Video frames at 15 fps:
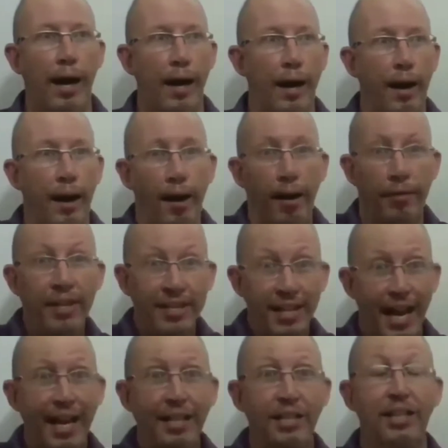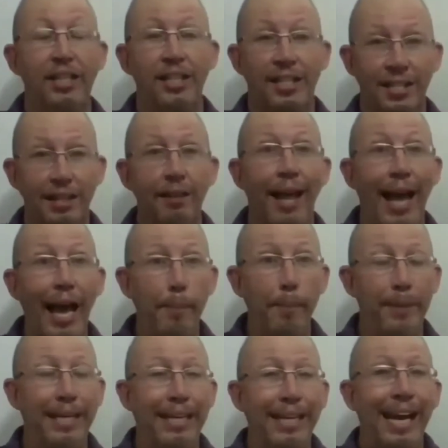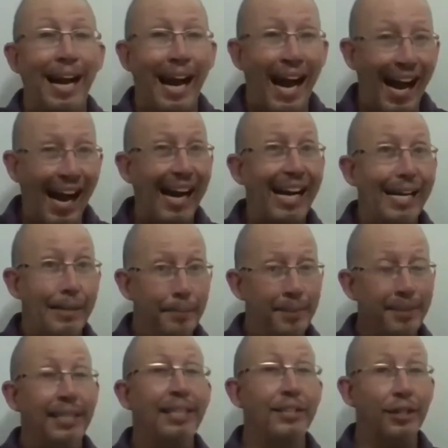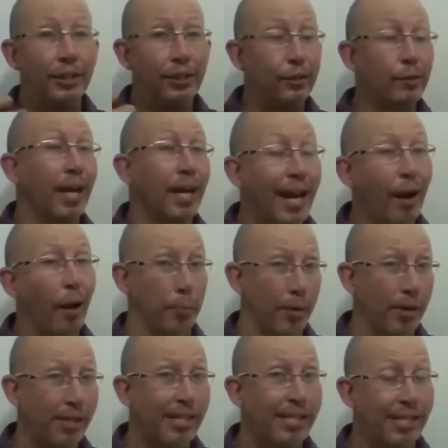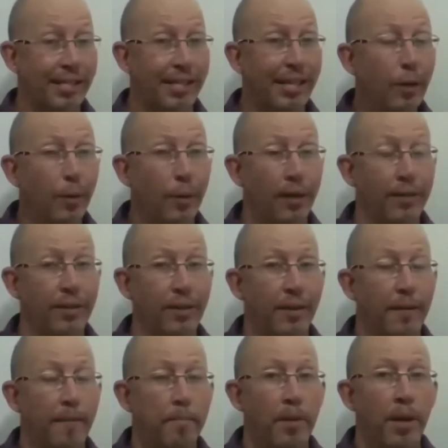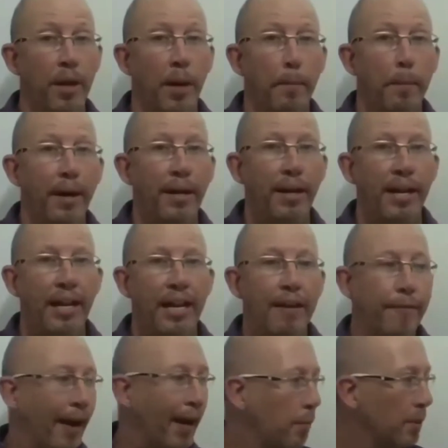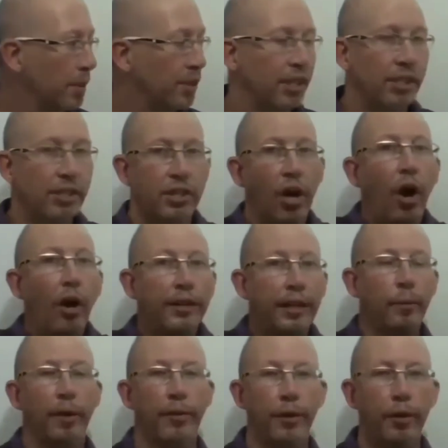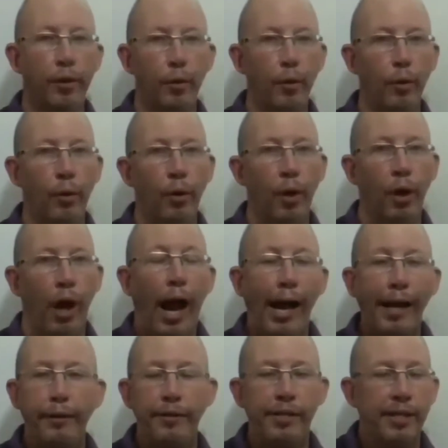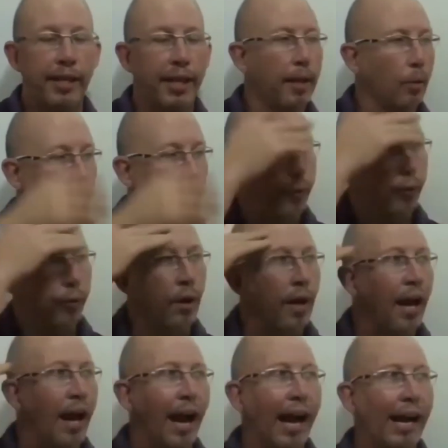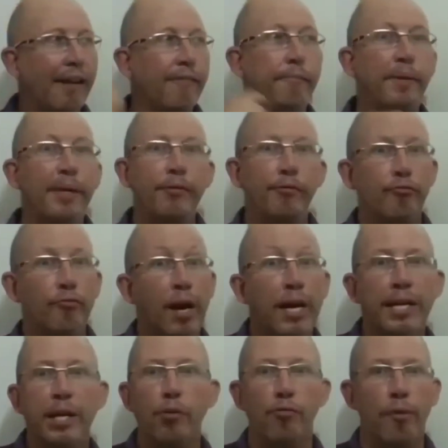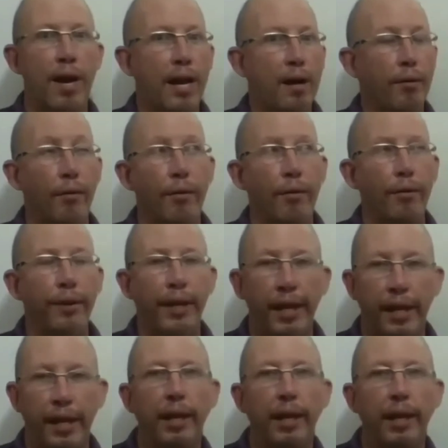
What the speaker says: this action is still happening. I'm teaching you now, present continuous. But if I was just talking with you, I could say, whew, I've been running around all day.